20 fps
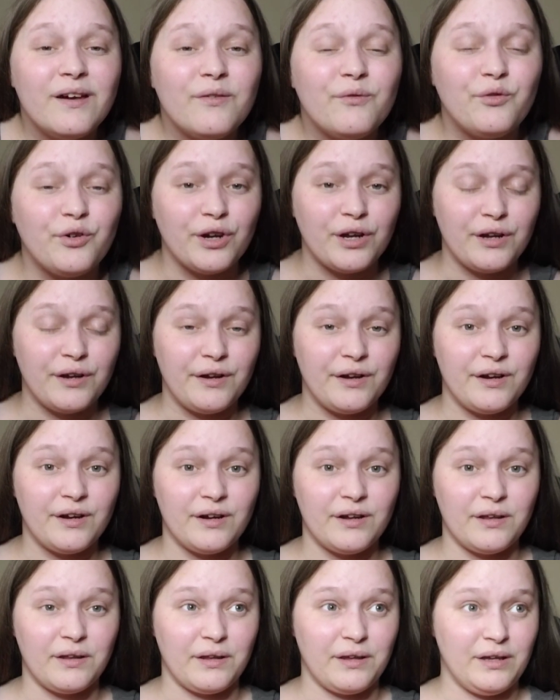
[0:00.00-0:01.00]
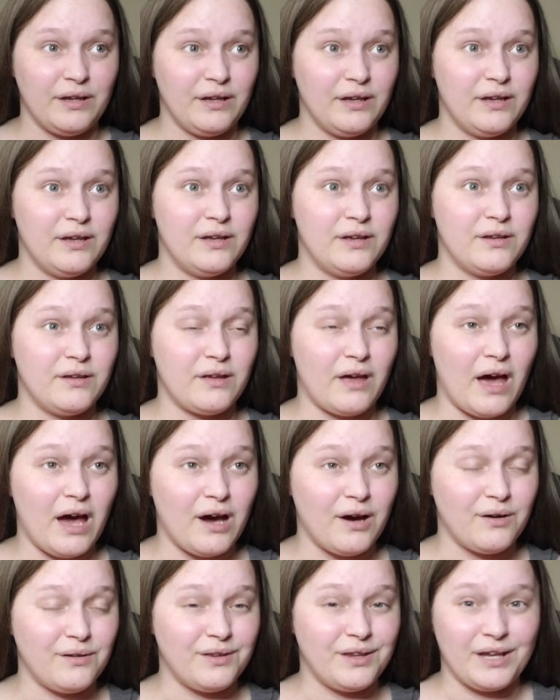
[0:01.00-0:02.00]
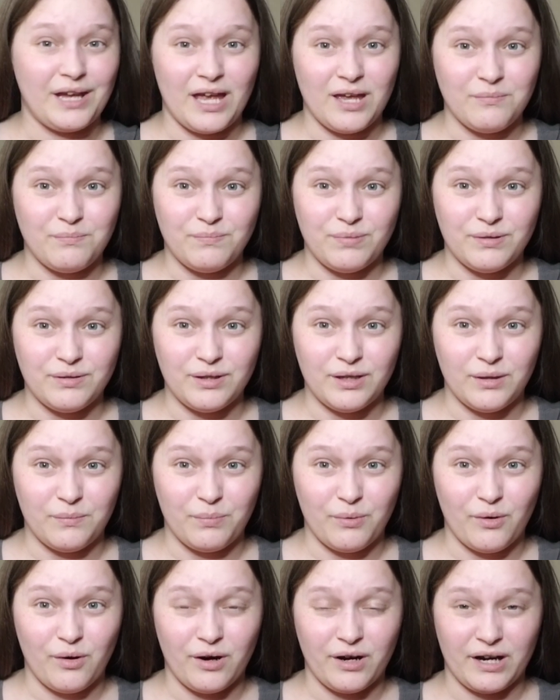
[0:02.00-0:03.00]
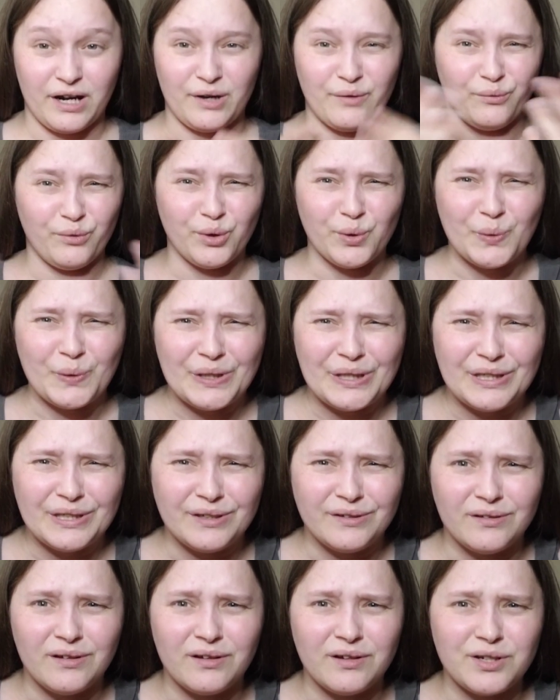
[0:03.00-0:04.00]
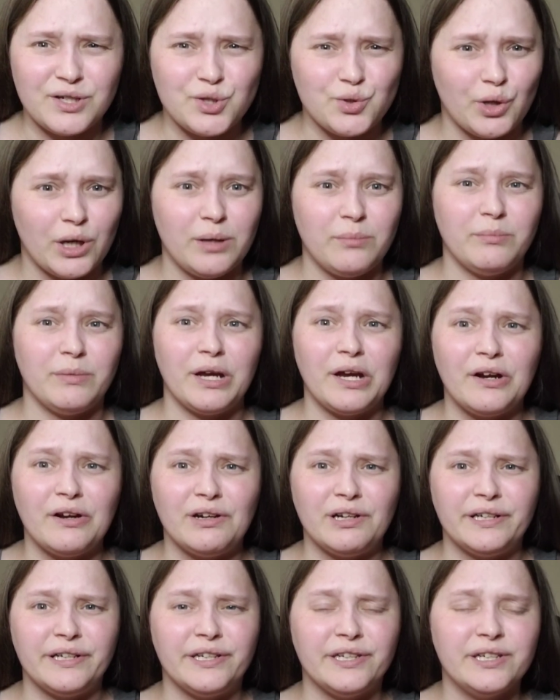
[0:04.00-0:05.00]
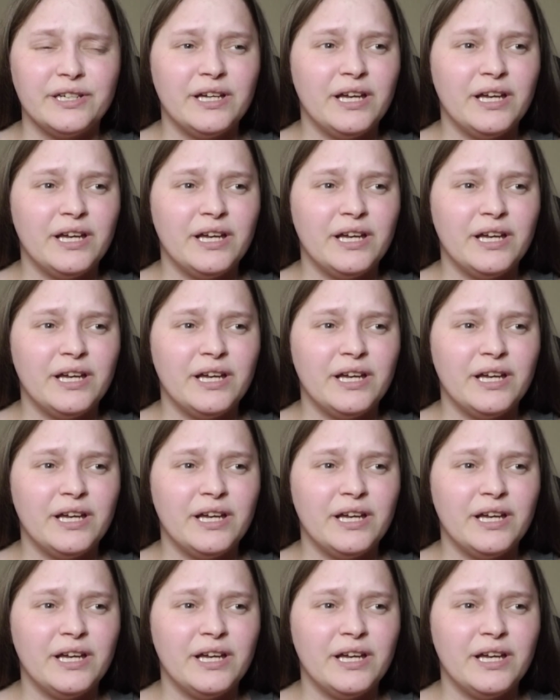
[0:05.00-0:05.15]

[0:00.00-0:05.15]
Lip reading: for like how the gay people are gonna ruin straight marriage,